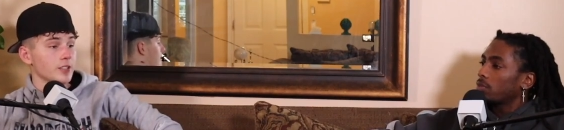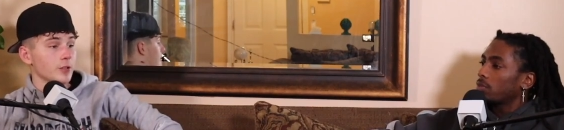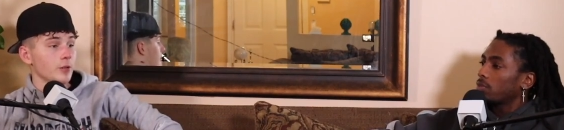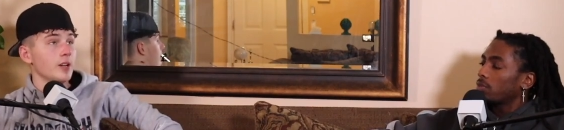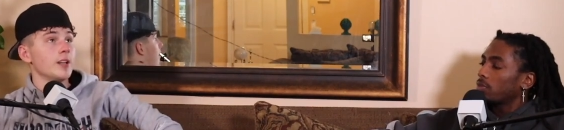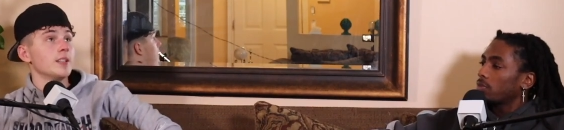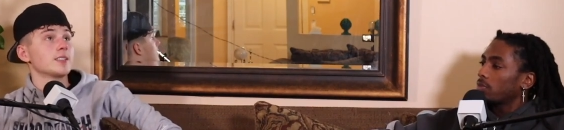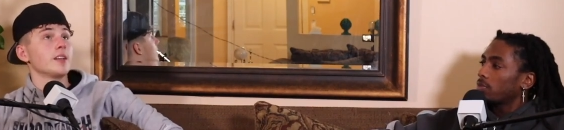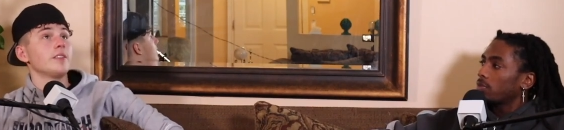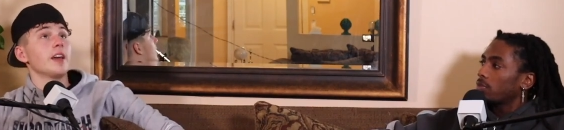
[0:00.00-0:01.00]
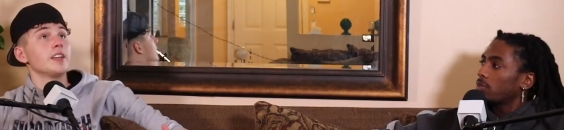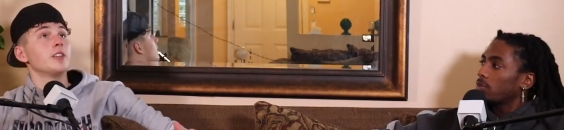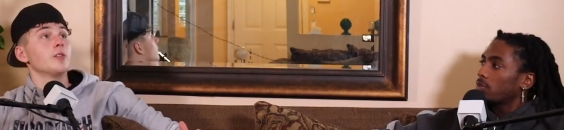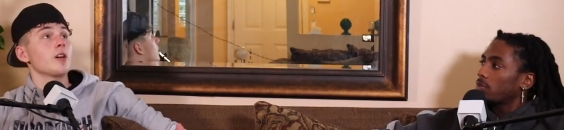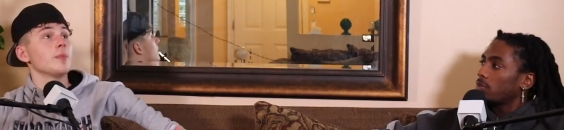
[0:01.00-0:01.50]
Speaker 1: to say
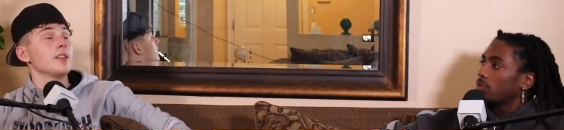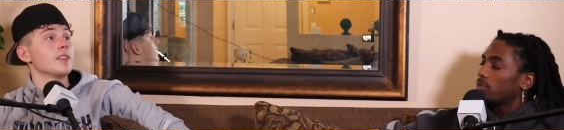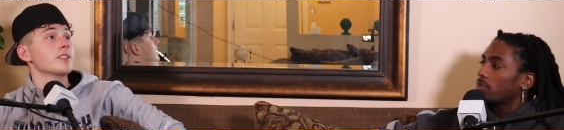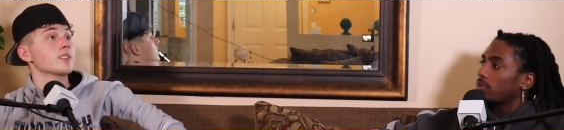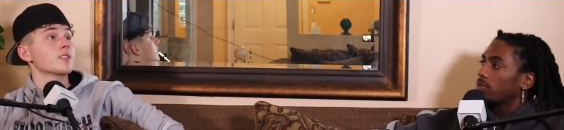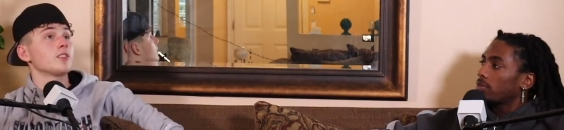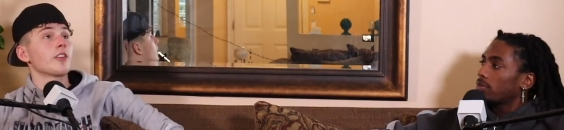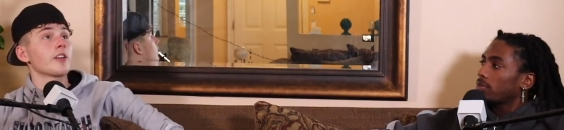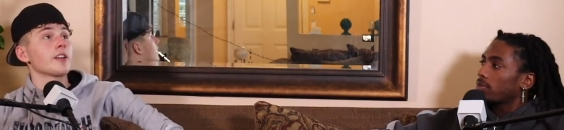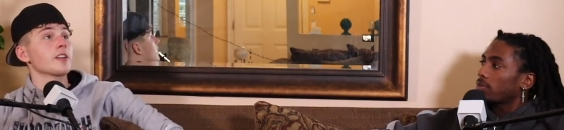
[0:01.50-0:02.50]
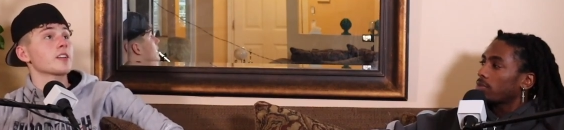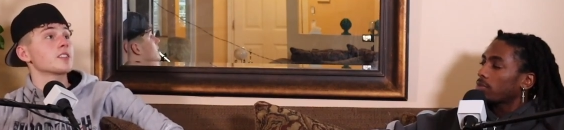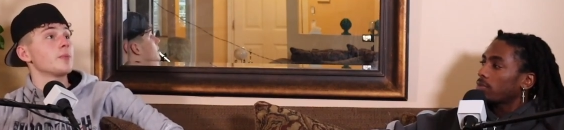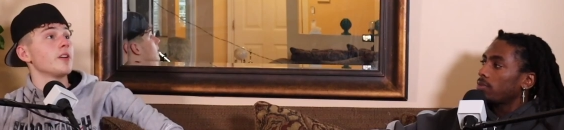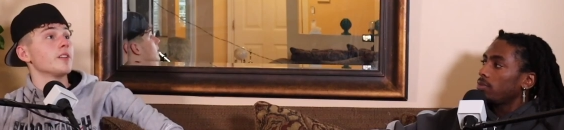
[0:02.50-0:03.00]
thank you. I mean, this is a learning
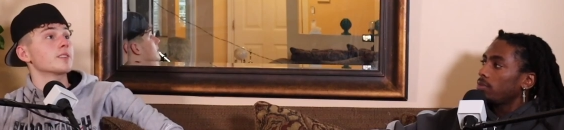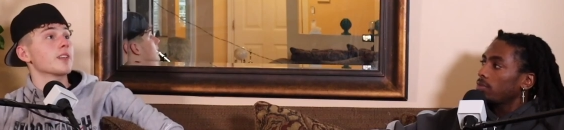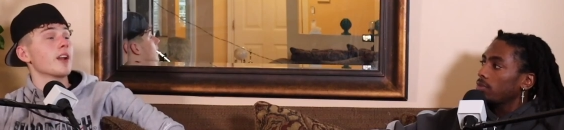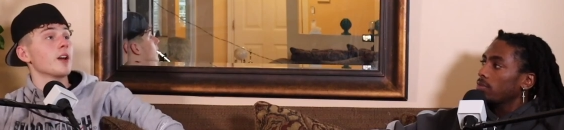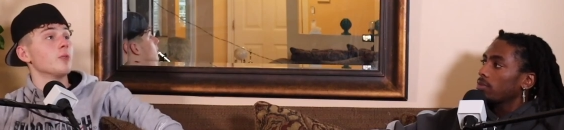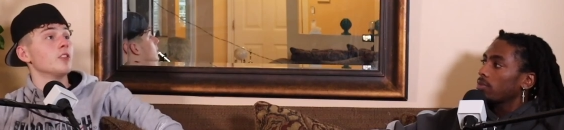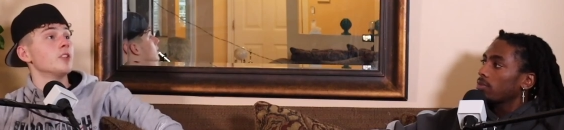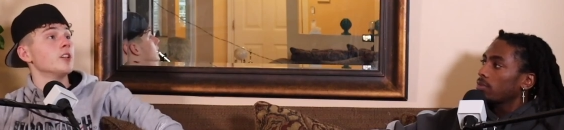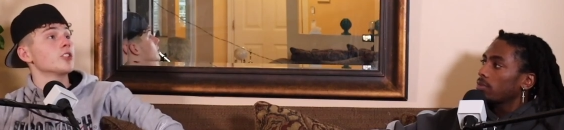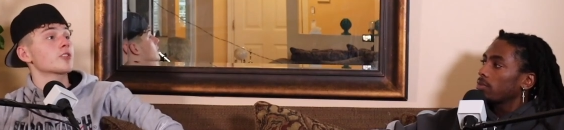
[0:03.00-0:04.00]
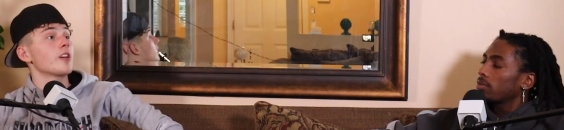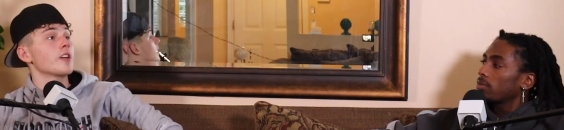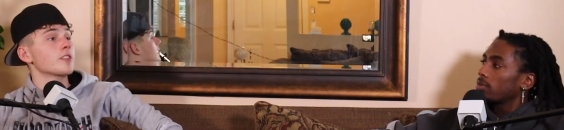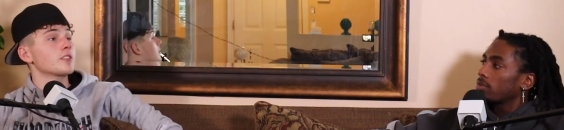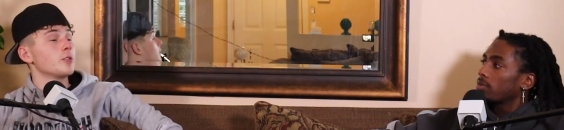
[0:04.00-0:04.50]
experience that I will try
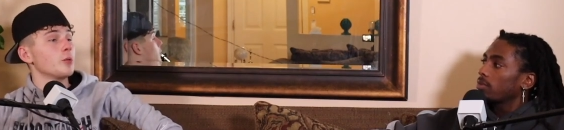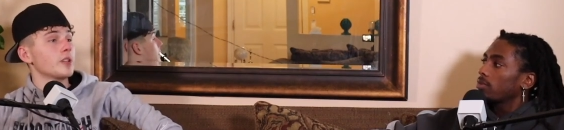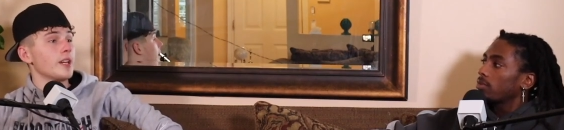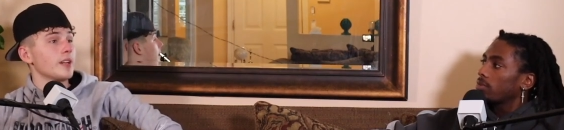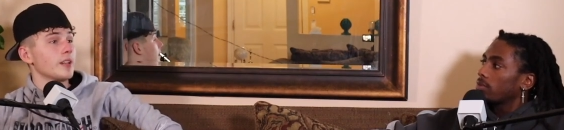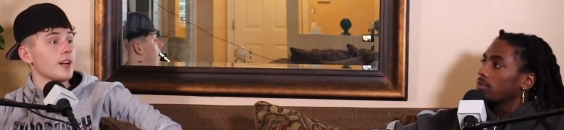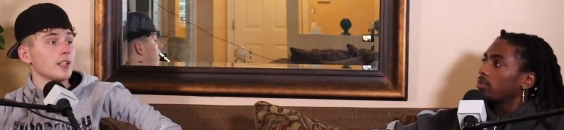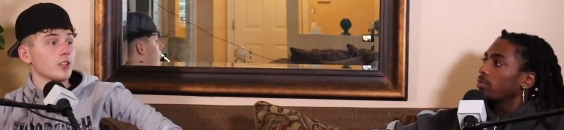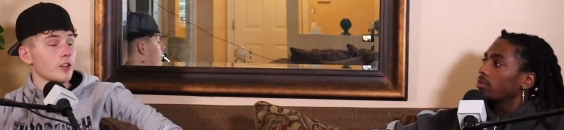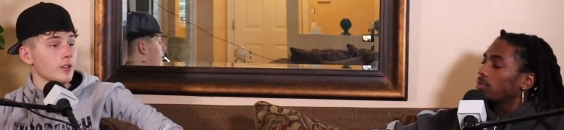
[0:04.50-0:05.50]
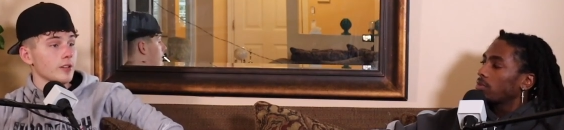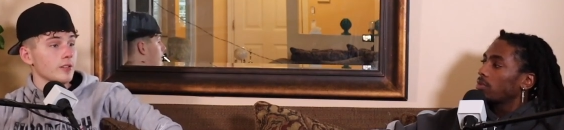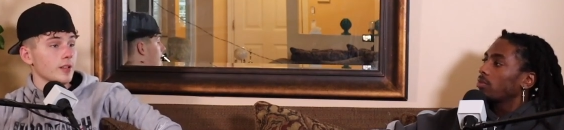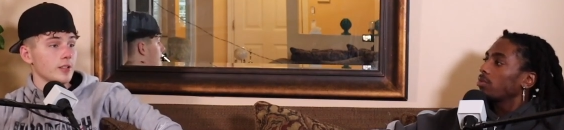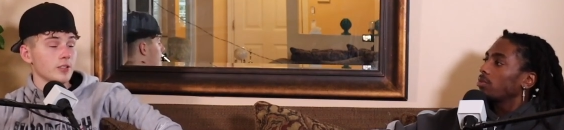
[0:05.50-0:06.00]
not to do again, and I learn
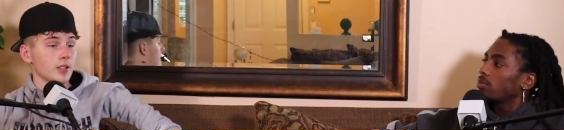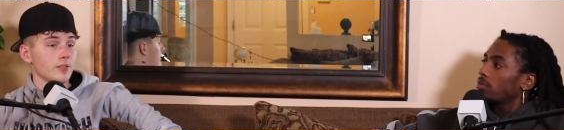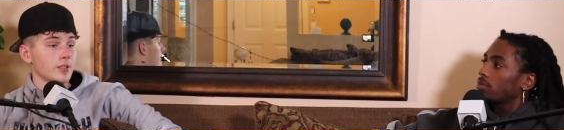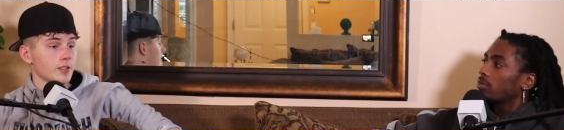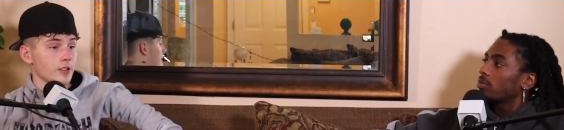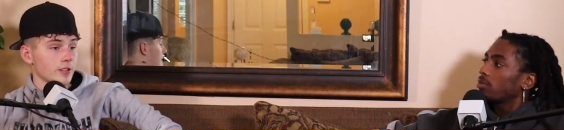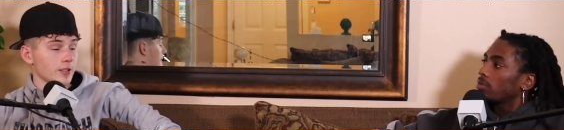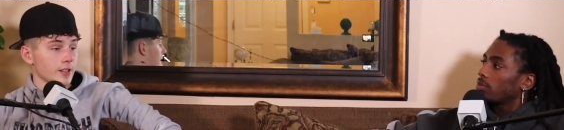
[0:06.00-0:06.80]
you live, you learn.